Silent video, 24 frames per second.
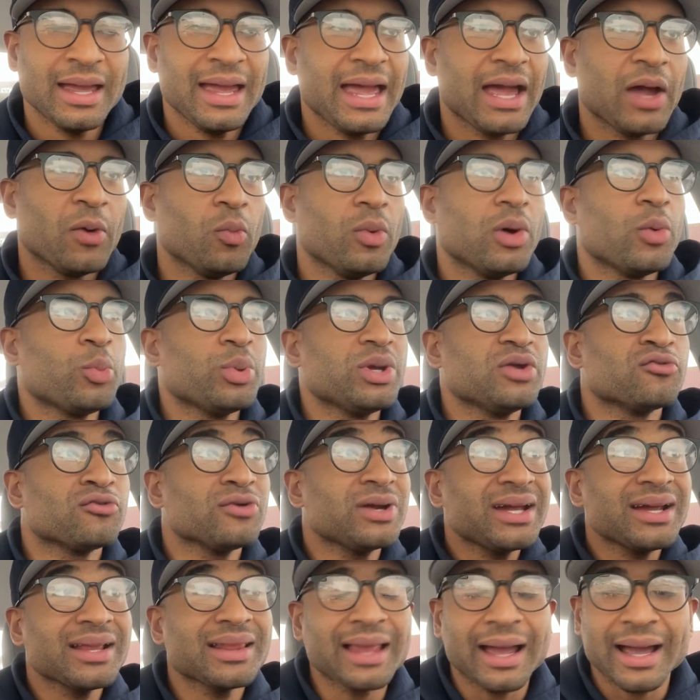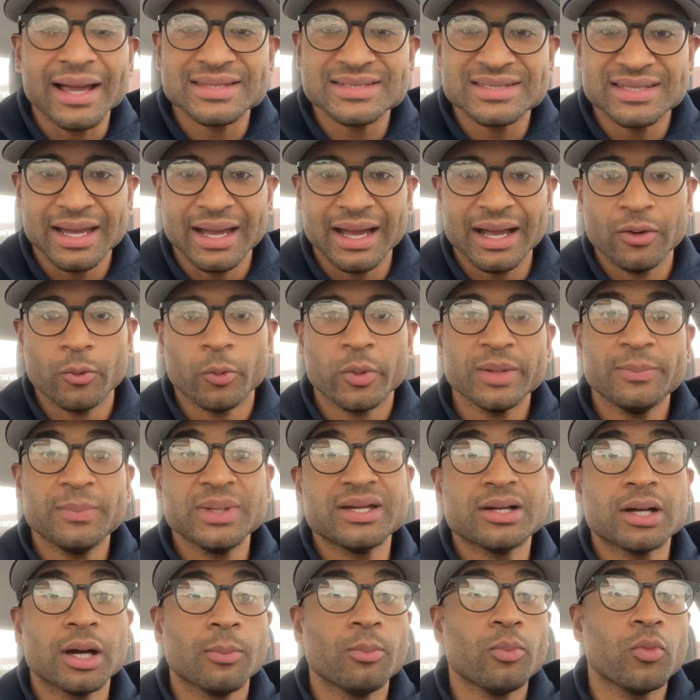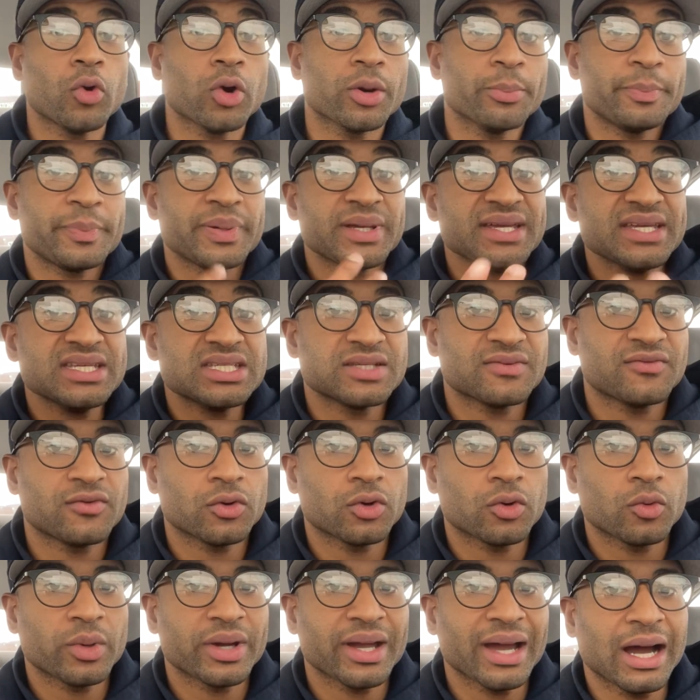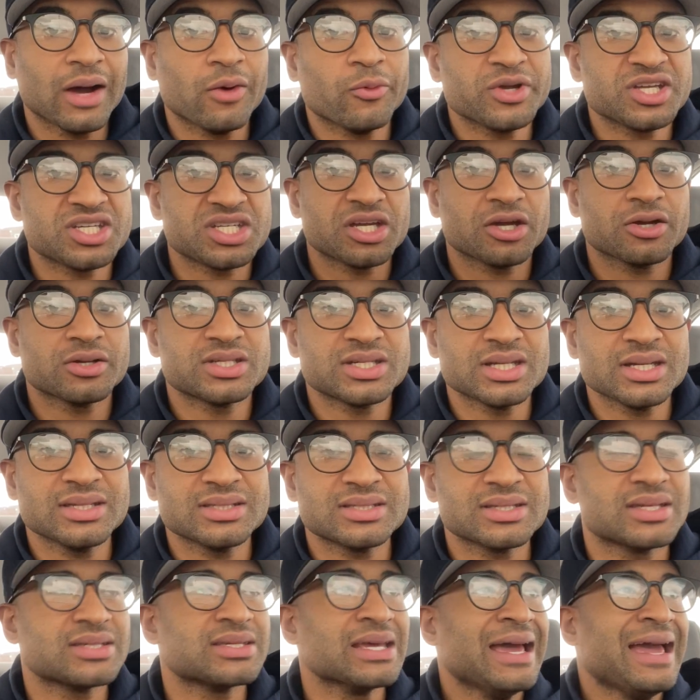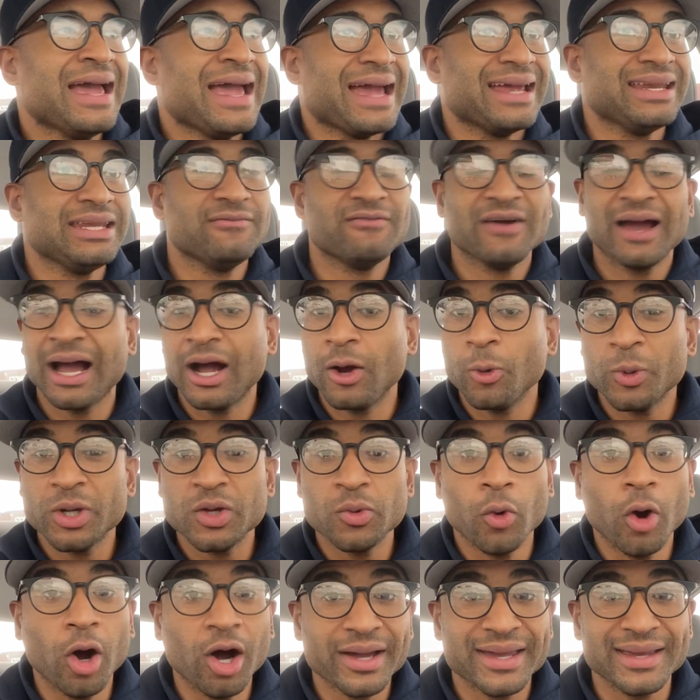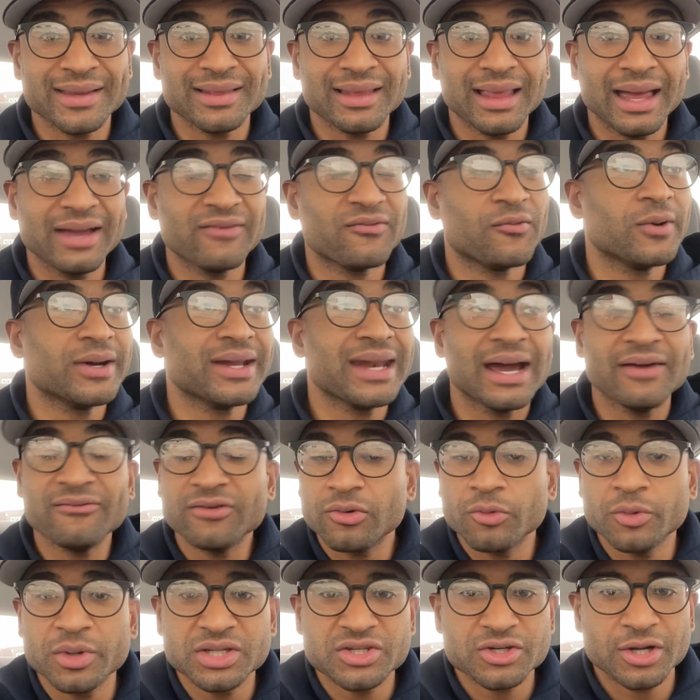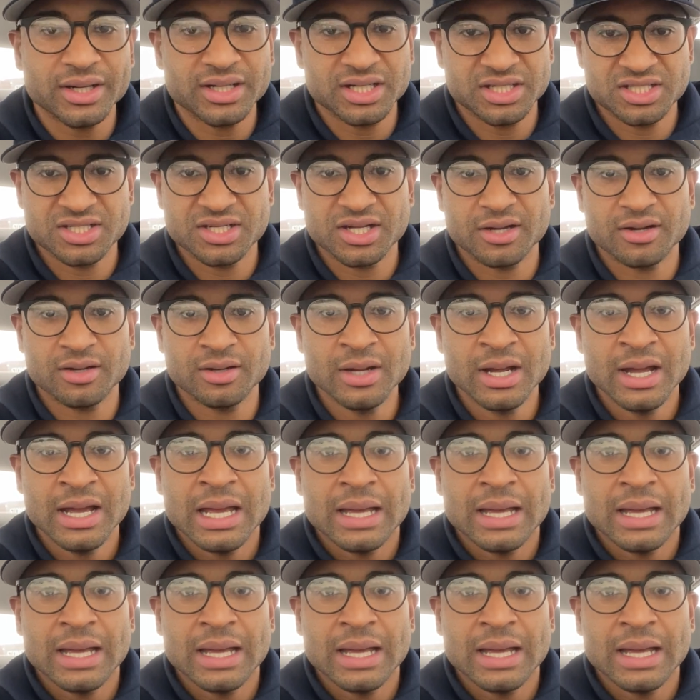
And when we realize that, we become more peaceful with how we share Jesus and even how we walk in life, whatever we're trying to share,